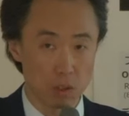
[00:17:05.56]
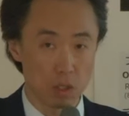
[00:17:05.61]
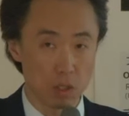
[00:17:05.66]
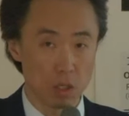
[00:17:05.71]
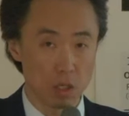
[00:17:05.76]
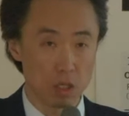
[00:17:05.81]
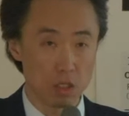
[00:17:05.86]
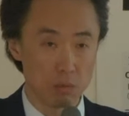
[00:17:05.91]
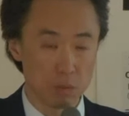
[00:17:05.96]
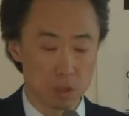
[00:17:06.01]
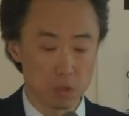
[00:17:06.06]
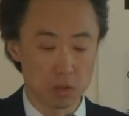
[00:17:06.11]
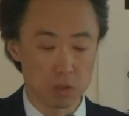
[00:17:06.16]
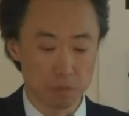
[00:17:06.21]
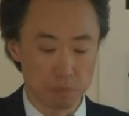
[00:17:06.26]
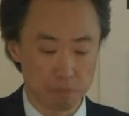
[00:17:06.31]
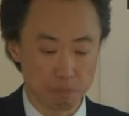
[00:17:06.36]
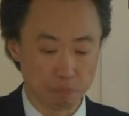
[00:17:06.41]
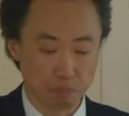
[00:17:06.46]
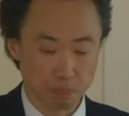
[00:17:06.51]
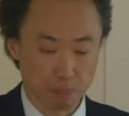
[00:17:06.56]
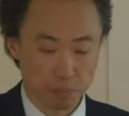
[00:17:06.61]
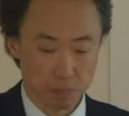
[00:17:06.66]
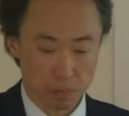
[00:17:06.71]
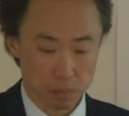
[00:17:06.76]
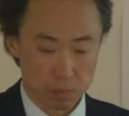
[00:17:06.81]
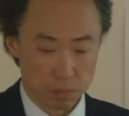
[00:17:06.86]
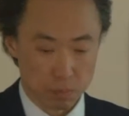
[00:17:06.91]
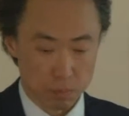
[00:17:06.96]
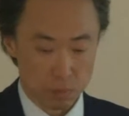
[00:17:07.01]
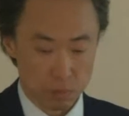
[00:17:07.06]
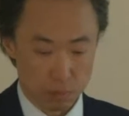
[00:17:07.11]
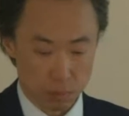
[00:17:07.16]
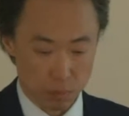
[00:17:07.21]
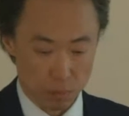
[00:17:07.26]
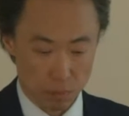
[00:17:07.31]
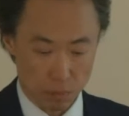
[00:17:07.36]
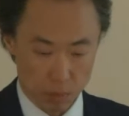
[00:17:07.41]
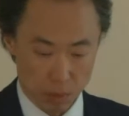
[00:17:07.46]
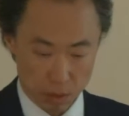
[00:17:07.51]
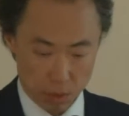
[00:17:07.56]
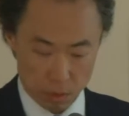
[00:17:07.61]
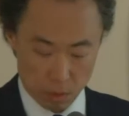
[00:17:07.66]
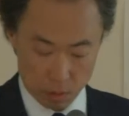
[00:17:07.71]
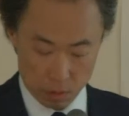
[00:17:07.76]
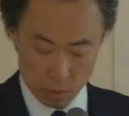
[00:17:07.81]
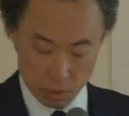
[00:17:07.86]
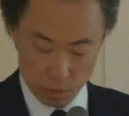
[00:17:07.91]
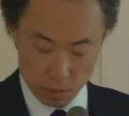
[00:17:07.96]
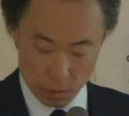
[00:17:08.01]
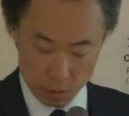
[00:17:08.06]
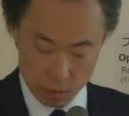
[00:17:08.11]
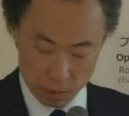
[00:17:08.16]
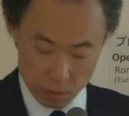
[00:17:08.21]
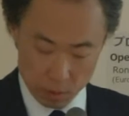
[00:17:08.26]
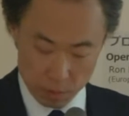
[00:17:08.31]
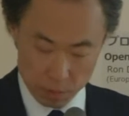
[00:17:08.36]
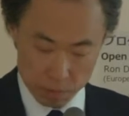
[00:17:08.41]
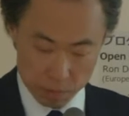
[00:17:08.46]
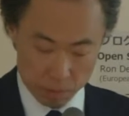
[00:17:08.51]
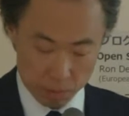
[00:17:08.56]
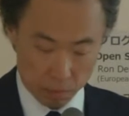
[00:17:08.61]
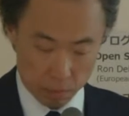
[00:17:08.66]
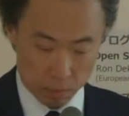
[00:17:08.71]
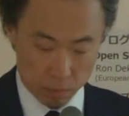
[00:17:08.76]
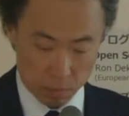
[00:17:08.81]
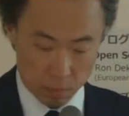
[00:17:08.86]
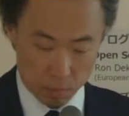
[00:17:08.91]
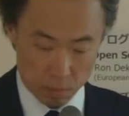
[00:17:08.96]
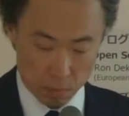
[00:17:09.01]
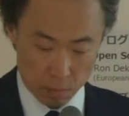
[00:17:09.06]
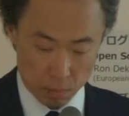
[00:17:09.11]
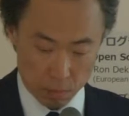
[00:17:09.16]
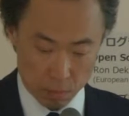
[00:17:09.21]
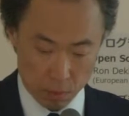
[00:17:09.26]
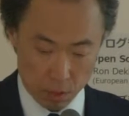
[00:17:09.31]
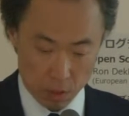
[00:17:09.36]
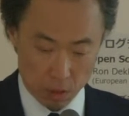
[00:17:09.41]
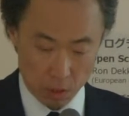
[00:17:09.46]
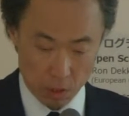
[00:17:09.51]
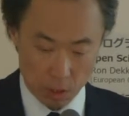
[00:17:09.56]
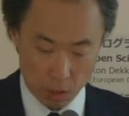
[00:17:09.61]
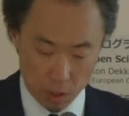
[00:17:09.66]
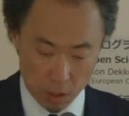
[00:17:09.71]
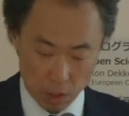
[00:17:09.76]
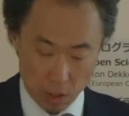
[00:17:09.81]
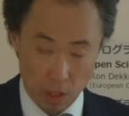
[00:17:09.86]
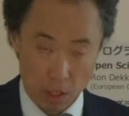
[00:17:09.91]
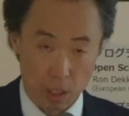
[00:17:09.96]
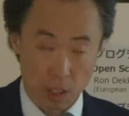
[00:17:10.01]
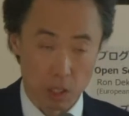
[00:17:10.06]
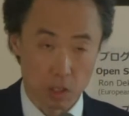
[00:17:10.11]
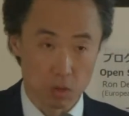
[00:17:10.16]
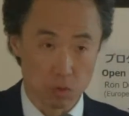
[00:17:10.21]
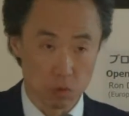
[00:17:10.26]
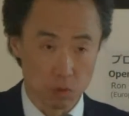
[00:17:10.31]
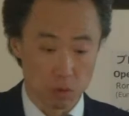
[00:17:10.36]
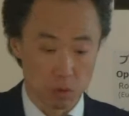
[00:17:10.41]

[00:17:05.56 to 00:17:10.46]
they are asked to come forward with the plan together with the research plan.